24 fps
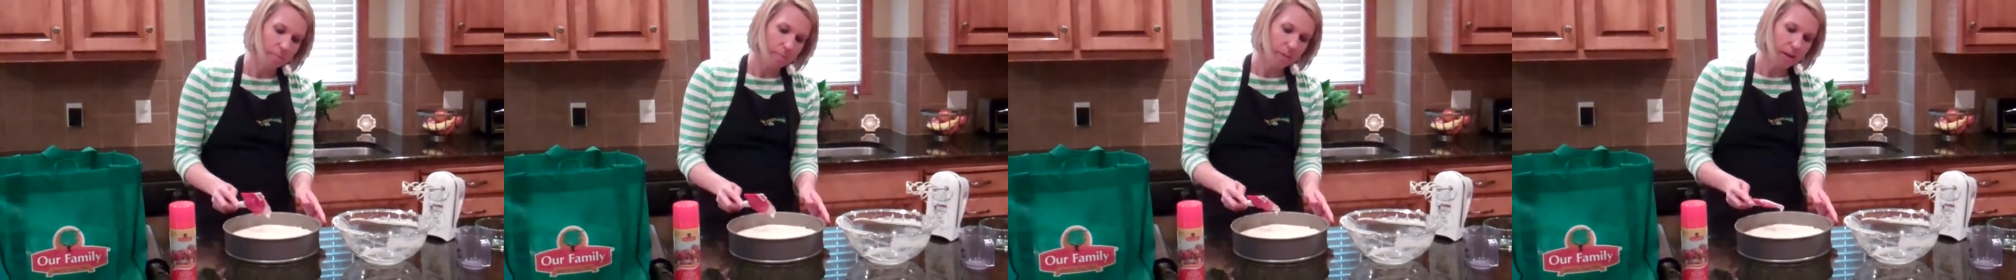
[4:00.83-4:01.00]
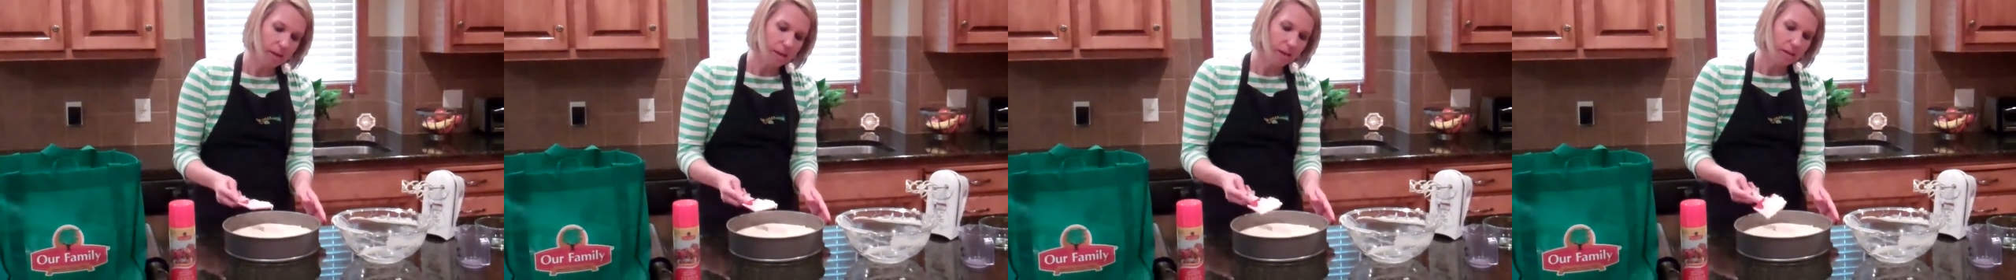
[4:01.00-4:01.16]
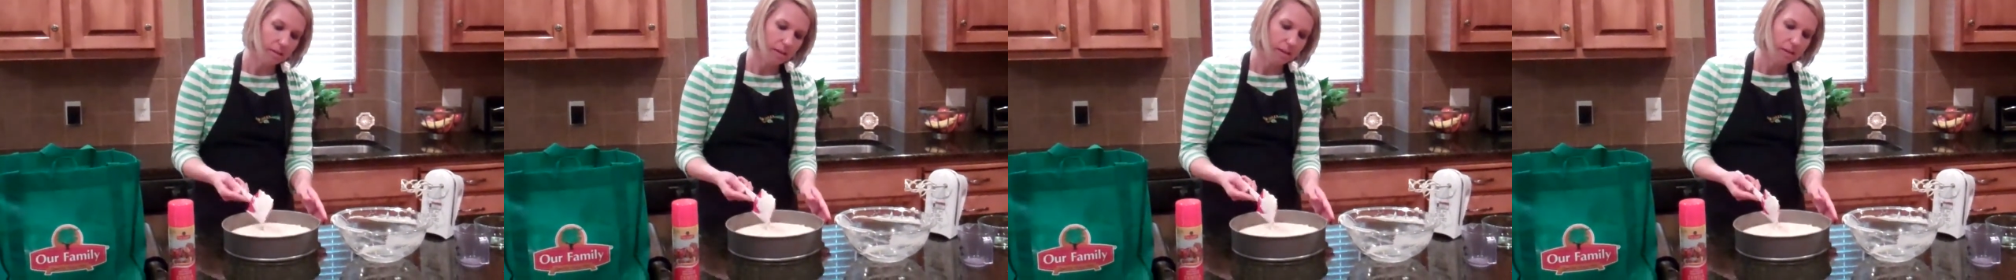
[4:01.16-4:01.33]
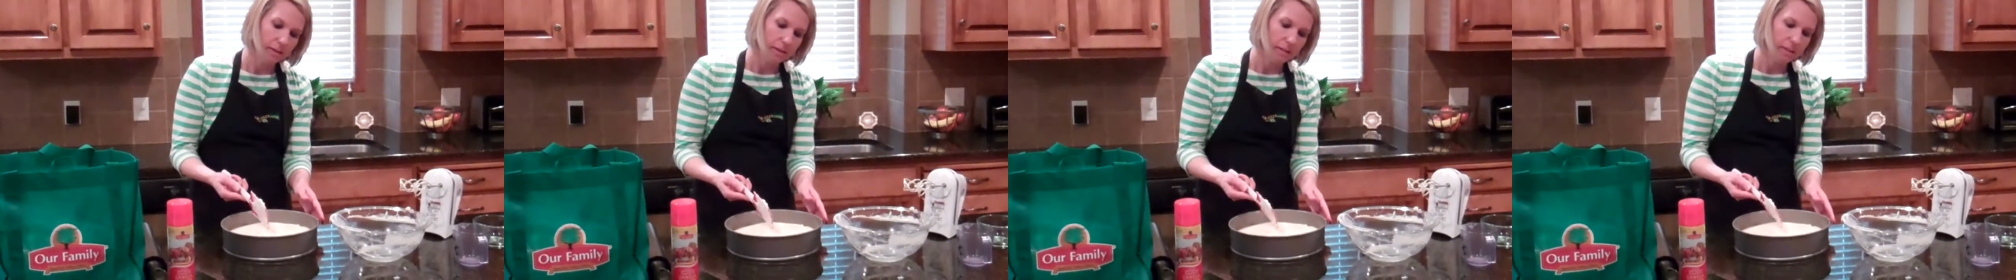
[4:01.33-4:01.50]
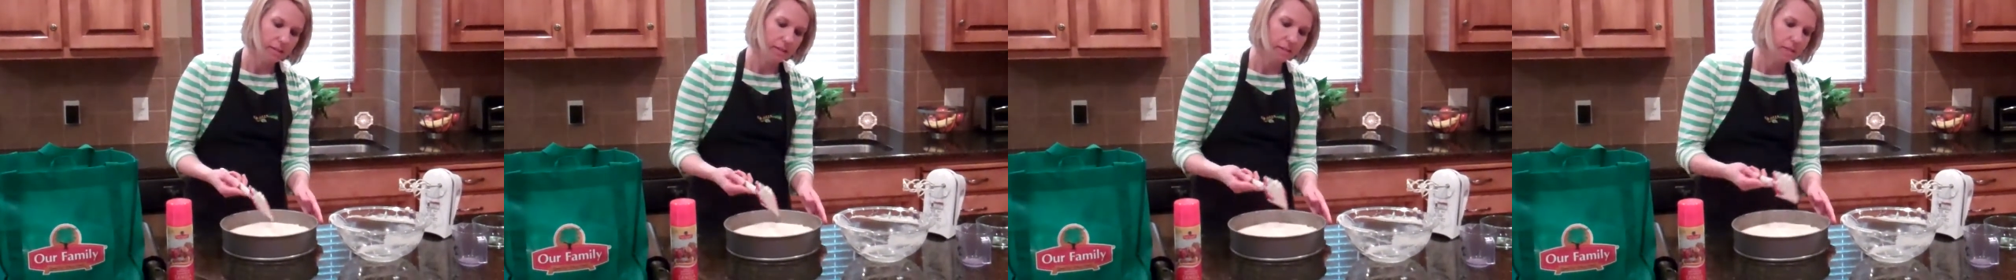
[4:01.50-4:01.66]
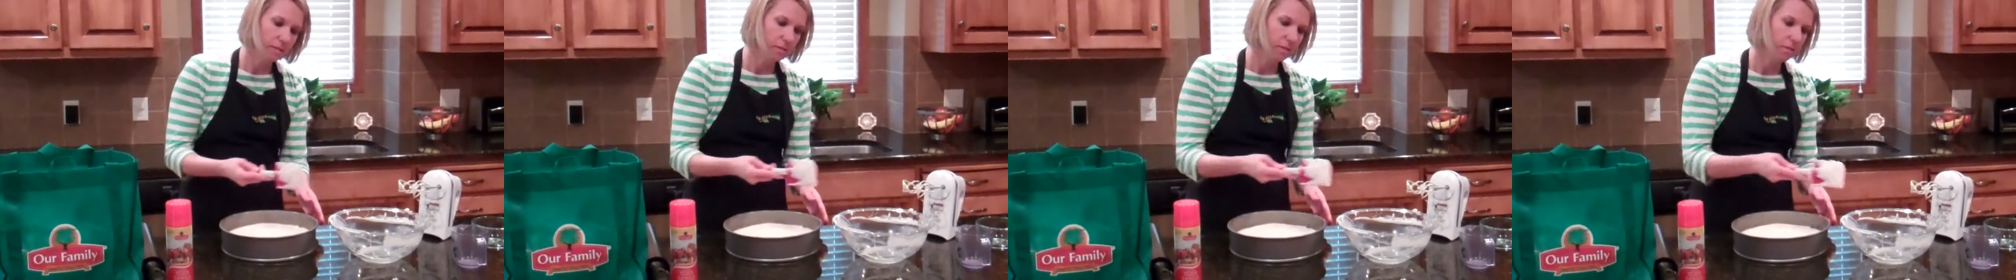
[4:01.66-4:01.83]
bake
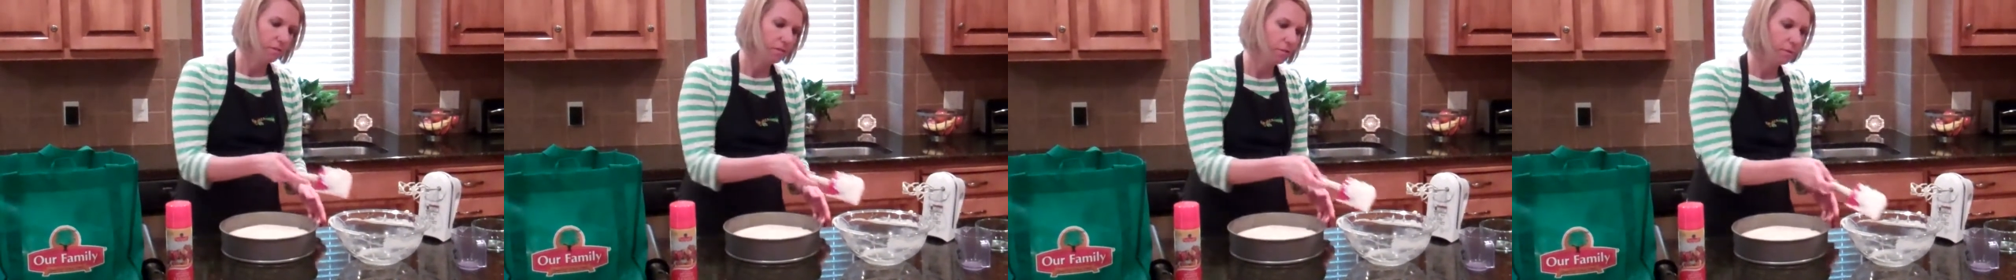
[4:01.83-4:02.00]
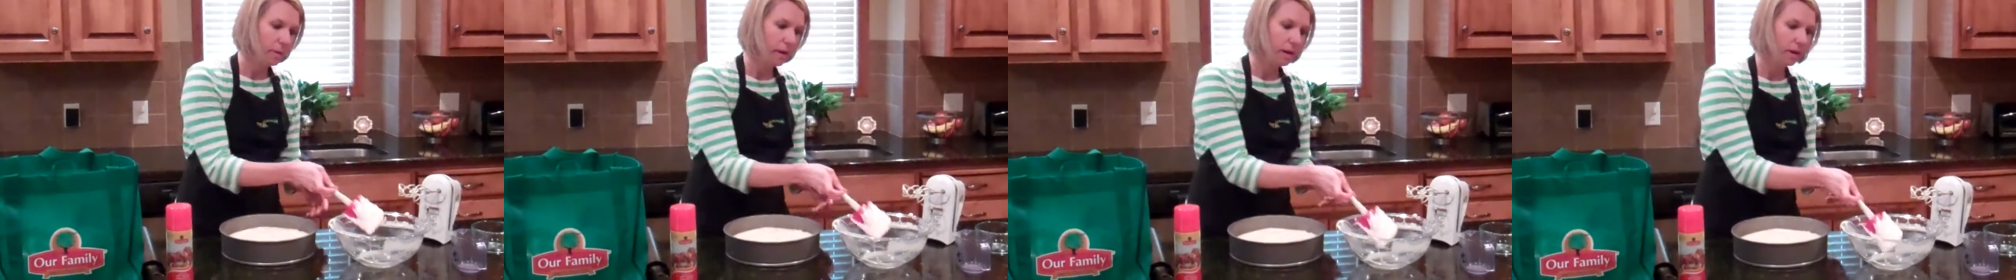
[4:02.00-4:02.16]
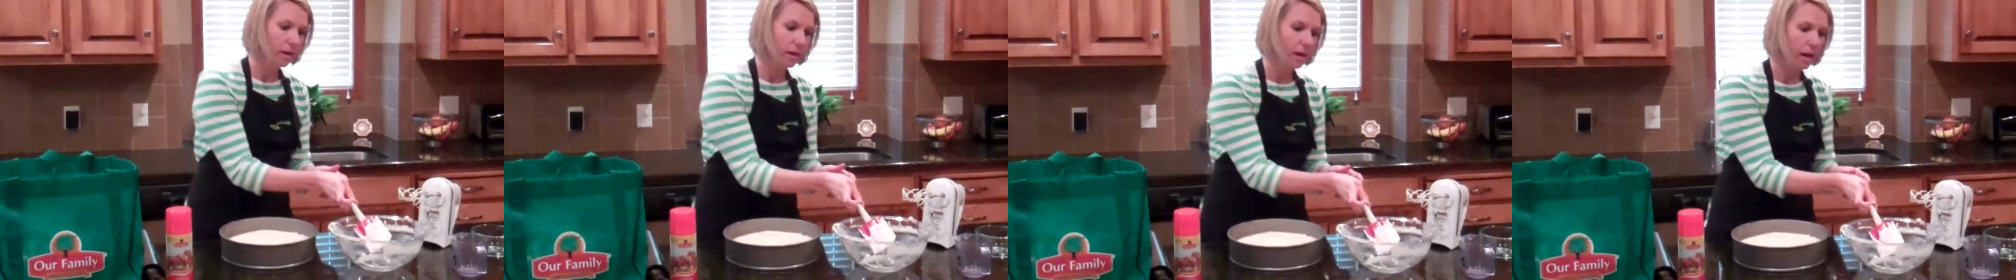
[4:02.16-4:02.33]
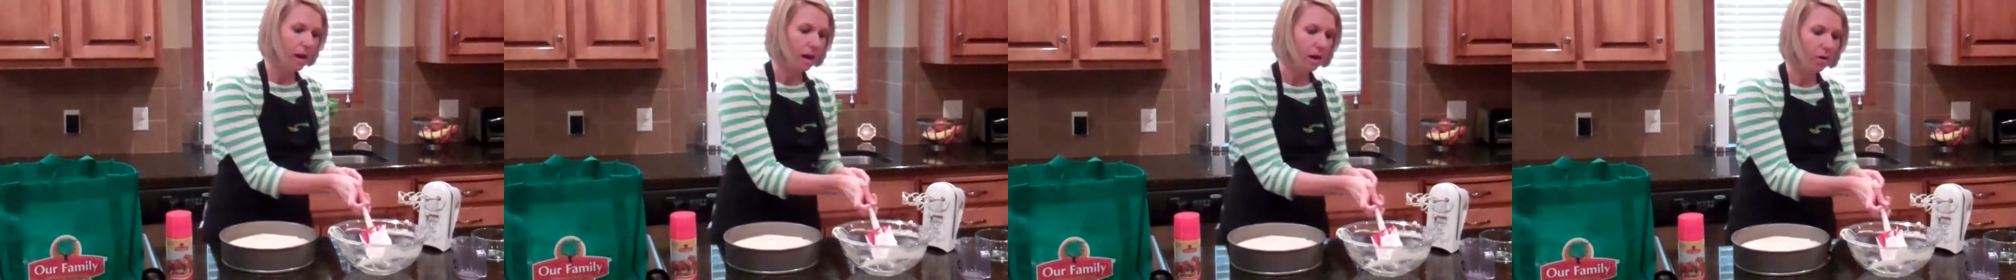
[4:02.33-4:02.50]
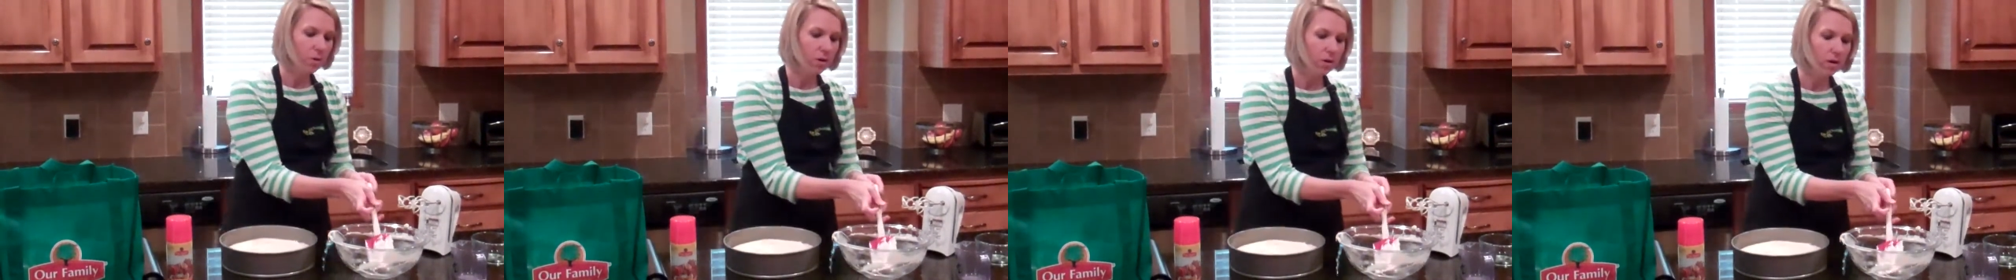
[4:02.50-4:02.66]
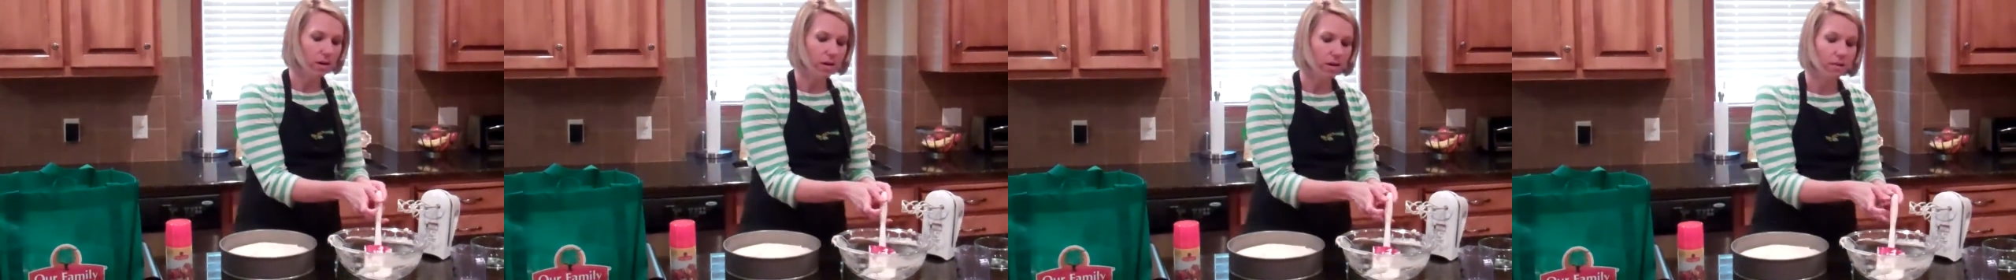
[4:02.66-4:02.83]
this for about 1
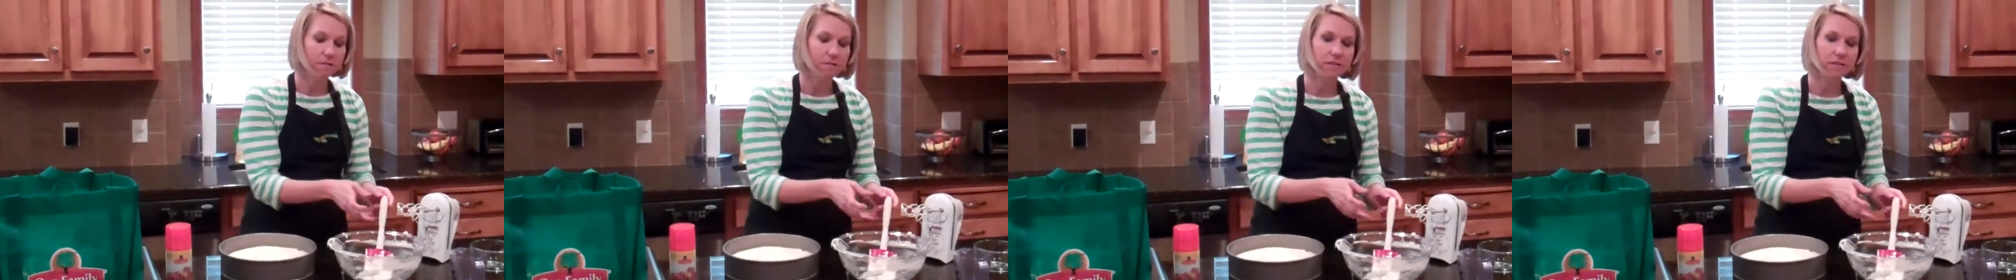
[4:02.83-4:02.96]
hour and